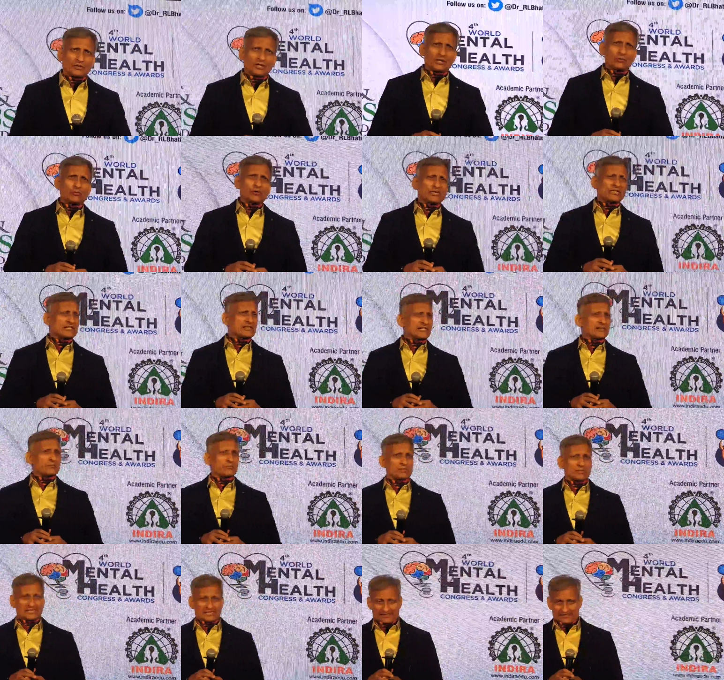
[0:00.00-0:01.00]
A very
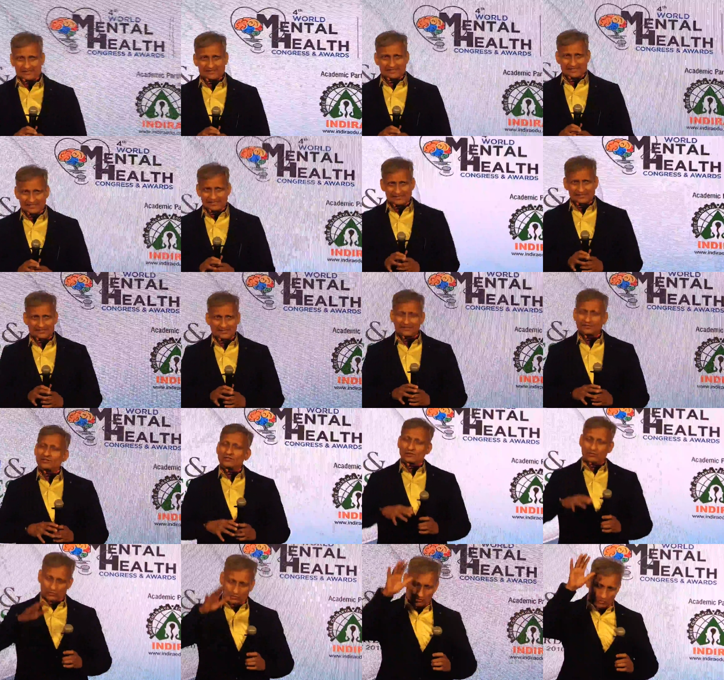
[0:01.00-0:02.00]
simple exercise.
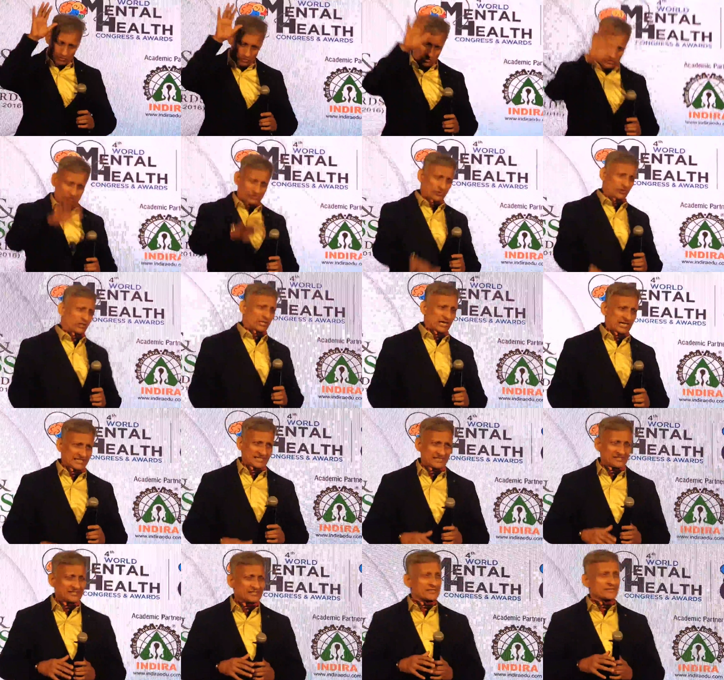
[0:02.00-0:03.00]
Close your
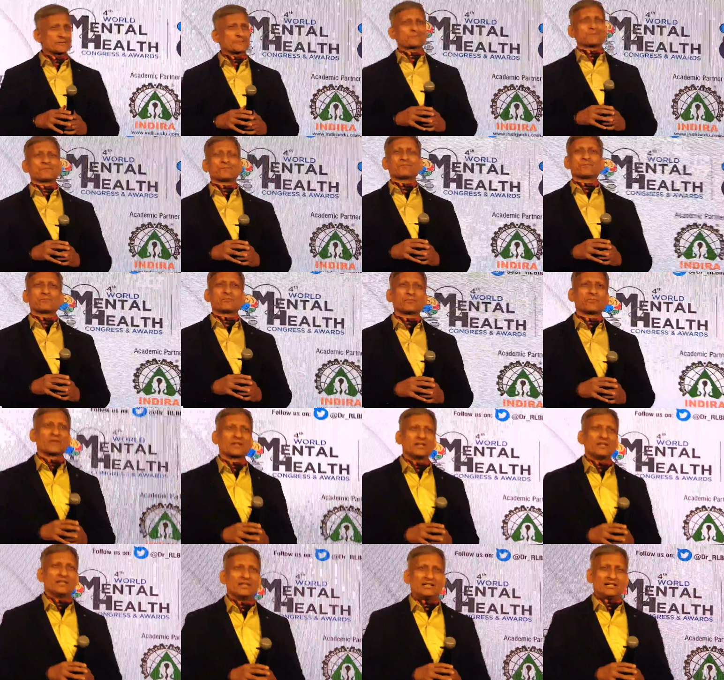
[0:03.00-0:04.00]
eyes
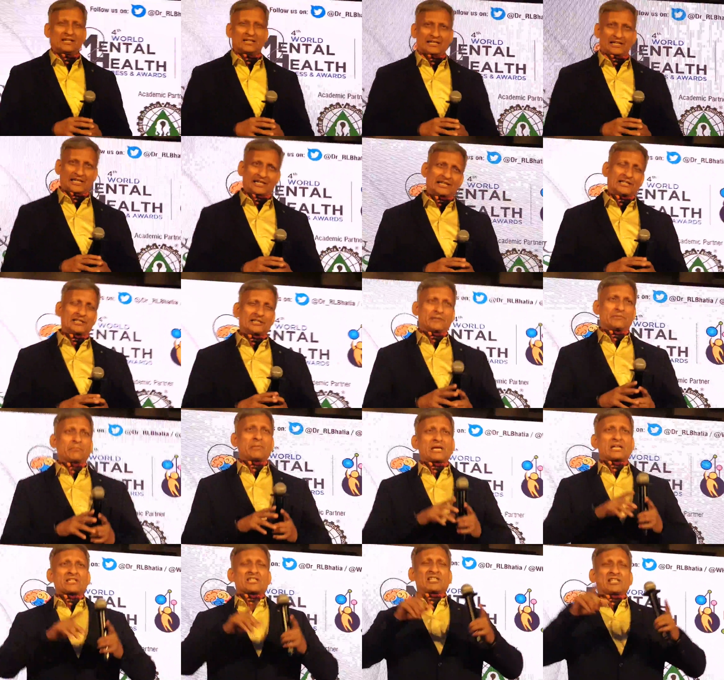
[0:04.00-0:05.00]
and
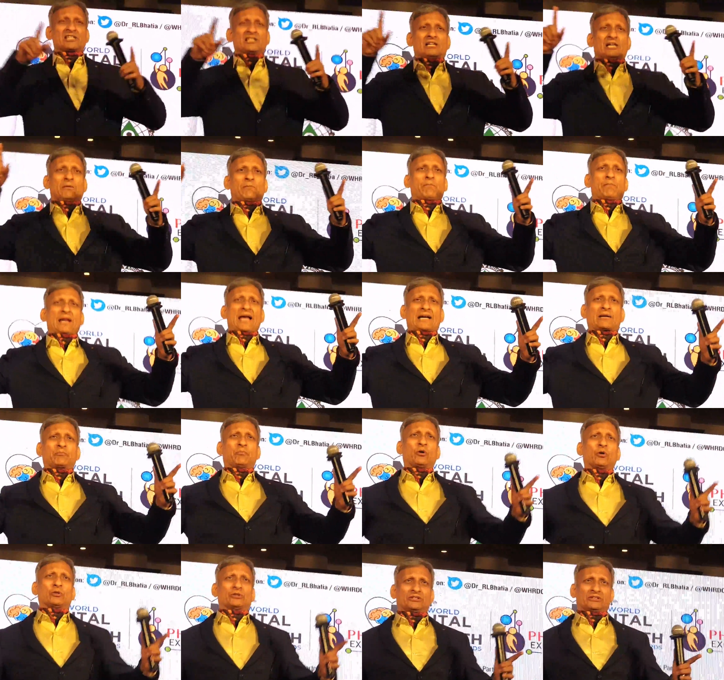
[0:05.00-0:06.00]
imagine a
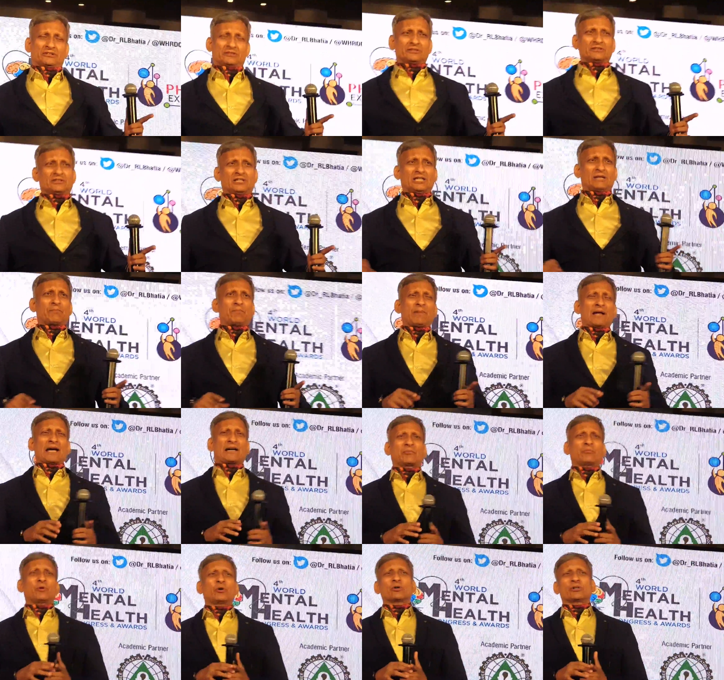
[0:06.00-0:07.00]
blackboard
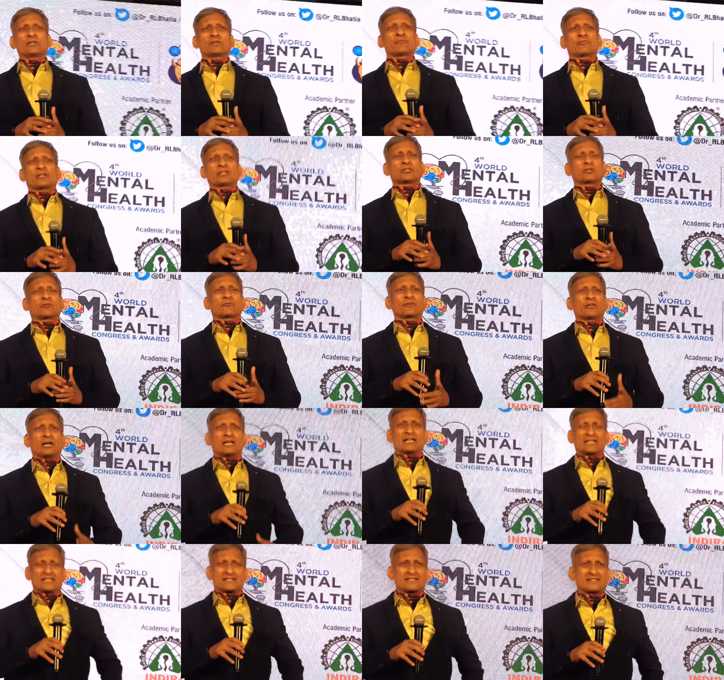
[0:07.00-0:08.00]
in front of your
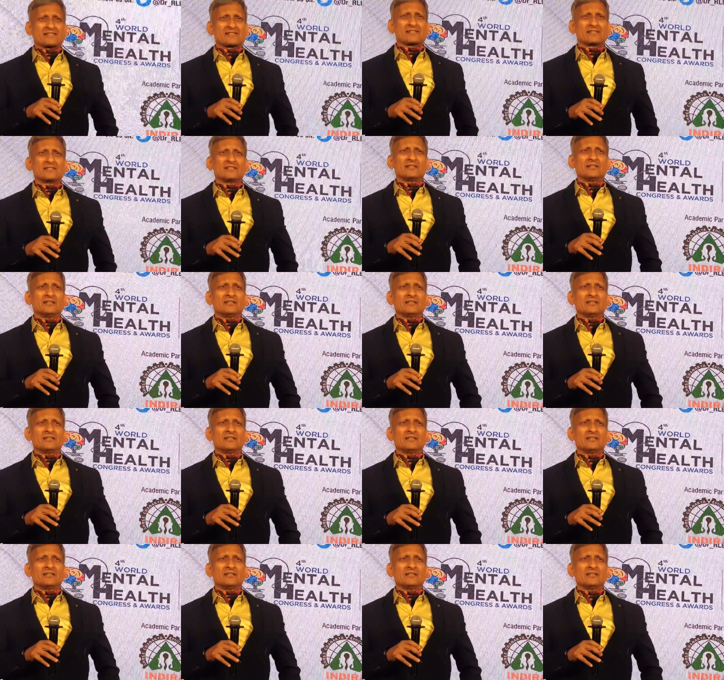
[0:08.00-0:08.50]
eyes.